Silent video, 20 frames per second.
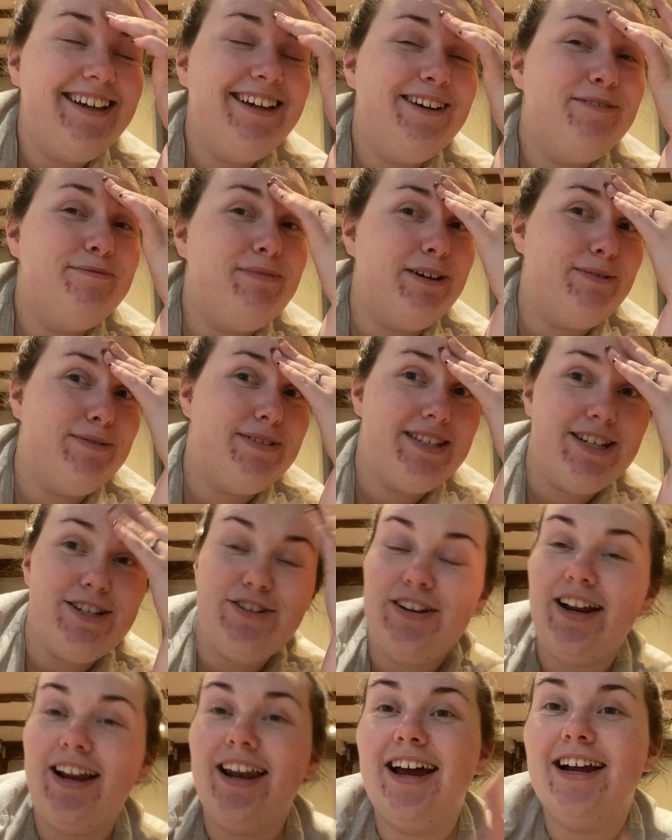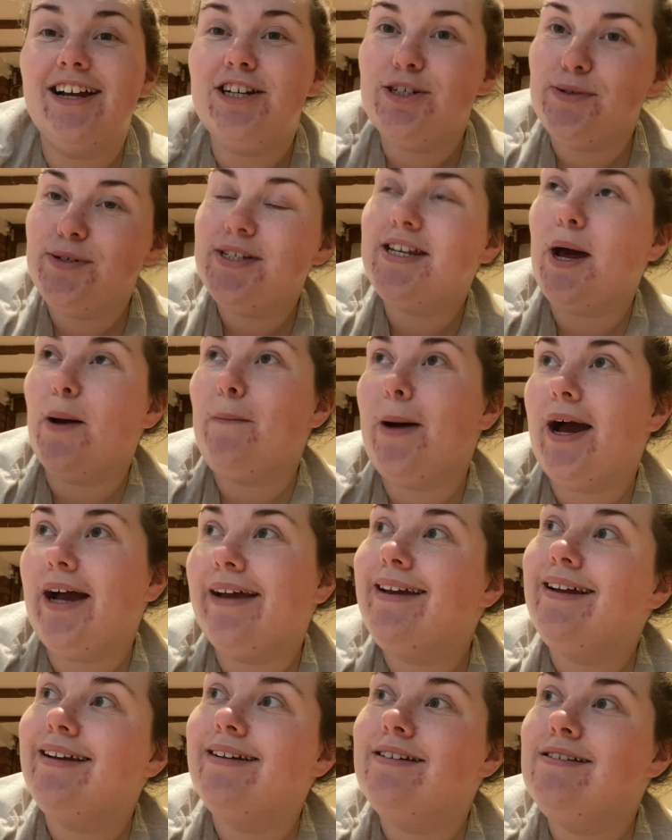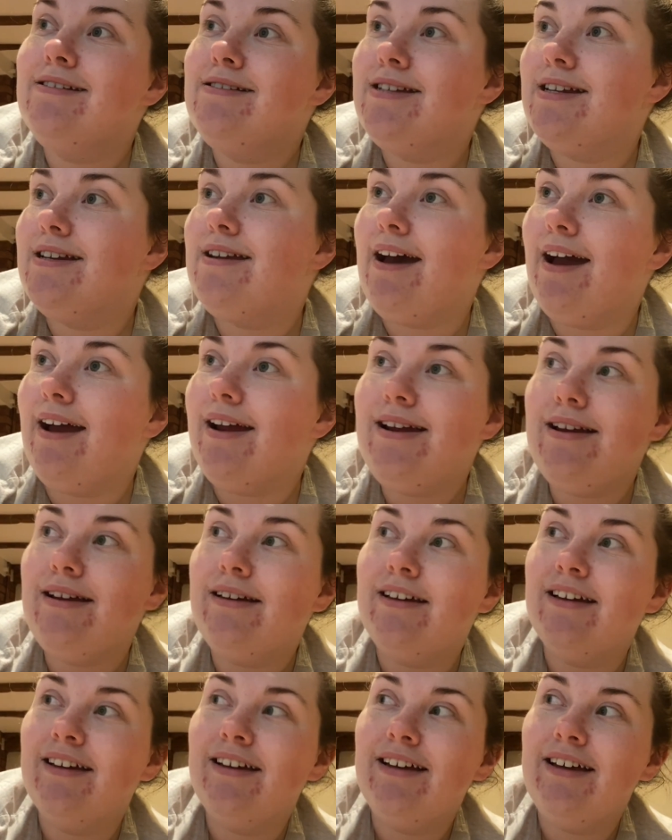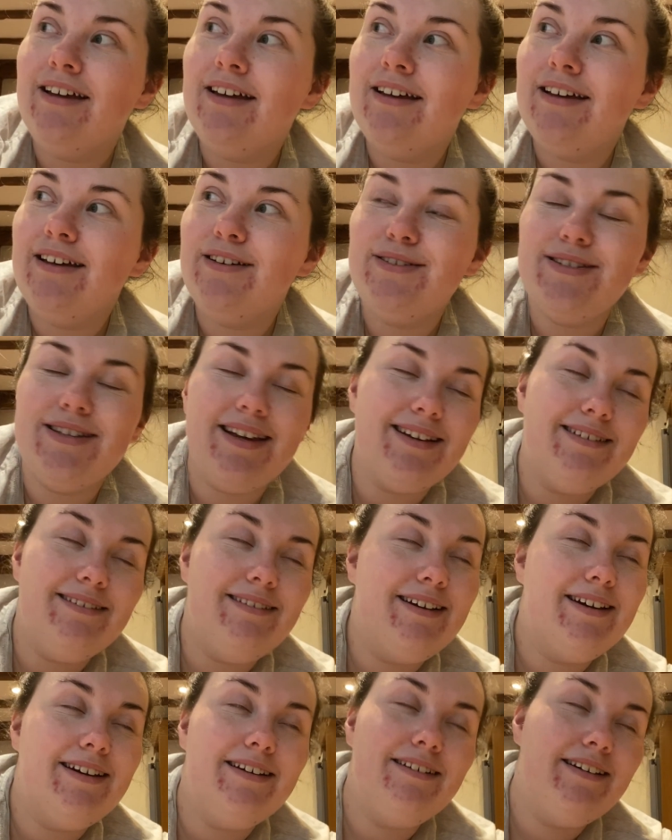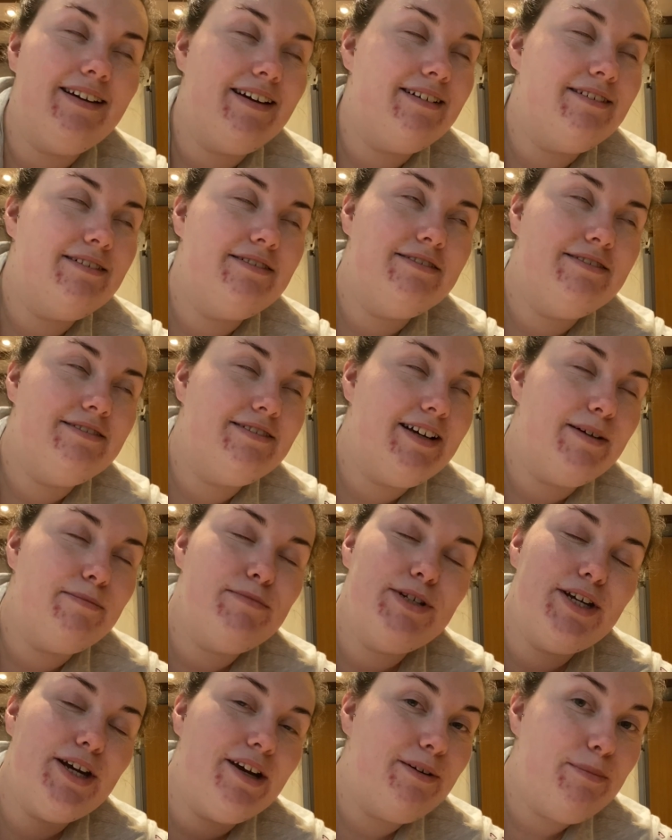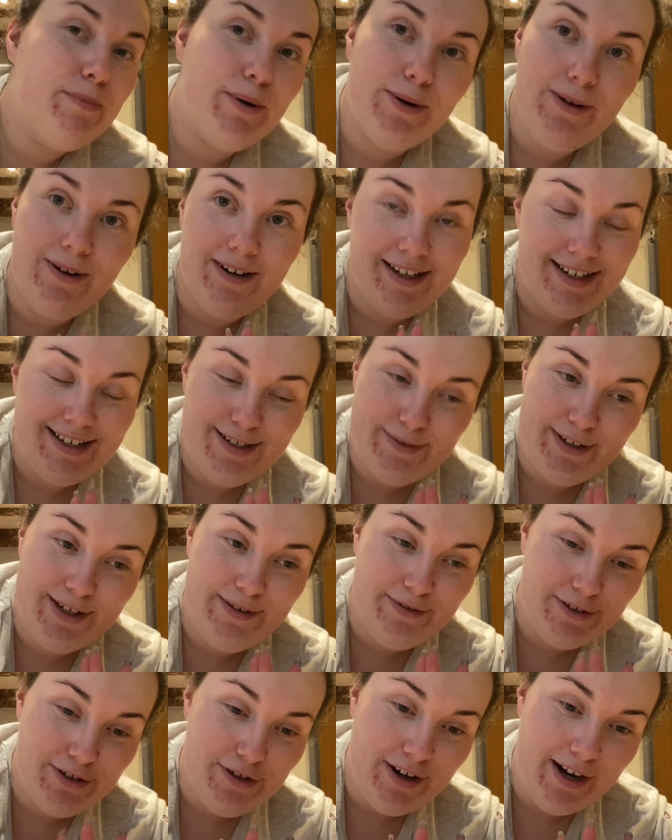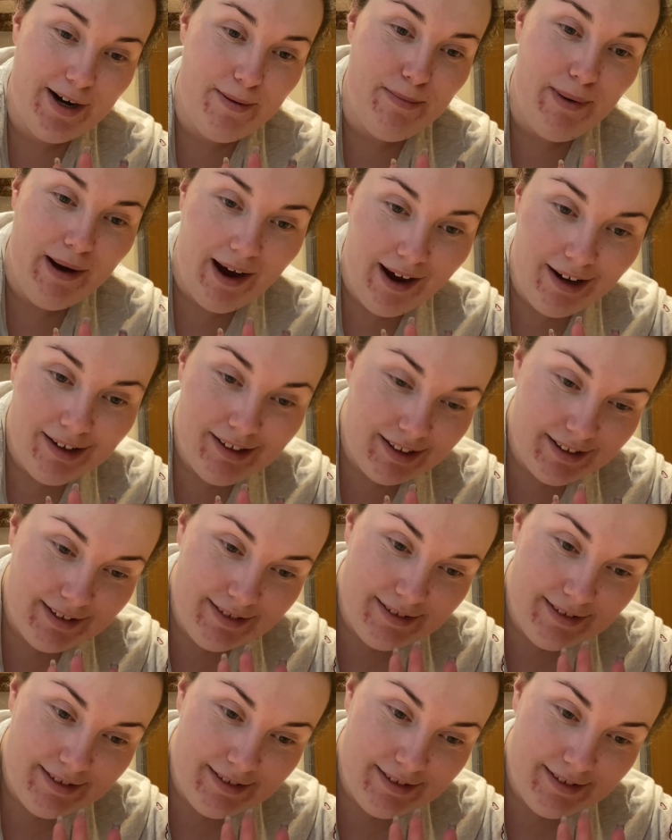Brad was literally like, should we start packing today? It's like, no, I'm too poorly to even try and pack.